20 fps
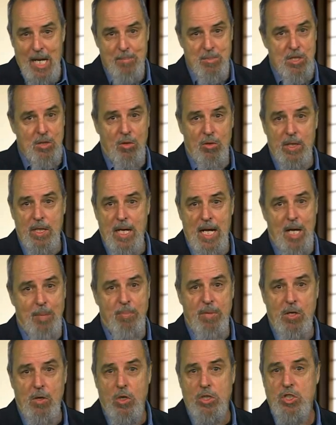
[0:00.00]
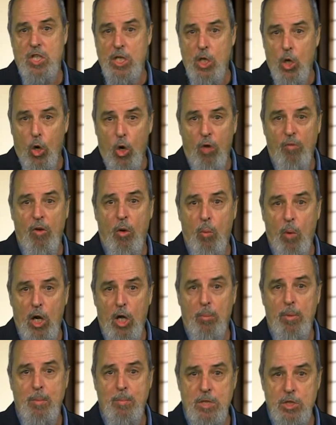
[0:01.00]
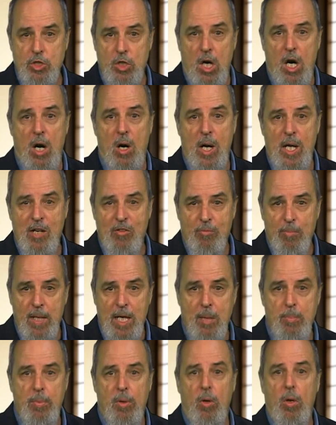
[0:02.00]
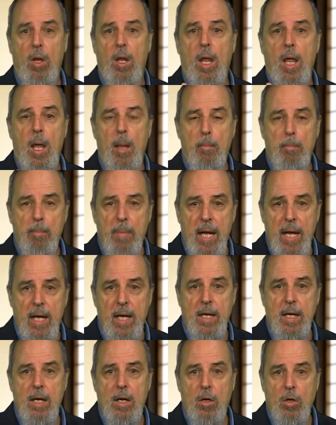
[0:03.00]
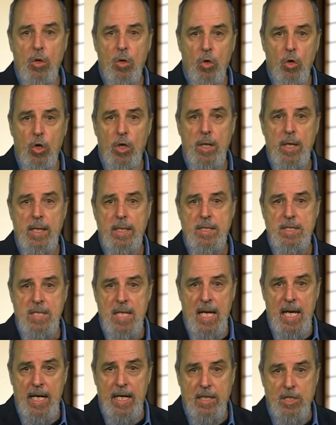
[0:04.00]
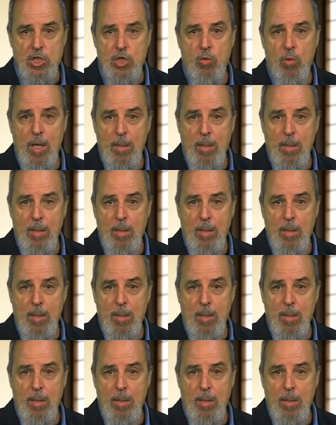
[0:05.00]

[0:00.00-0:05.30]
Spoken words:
absolutely not, because the overwhelming majority of people make good tenants.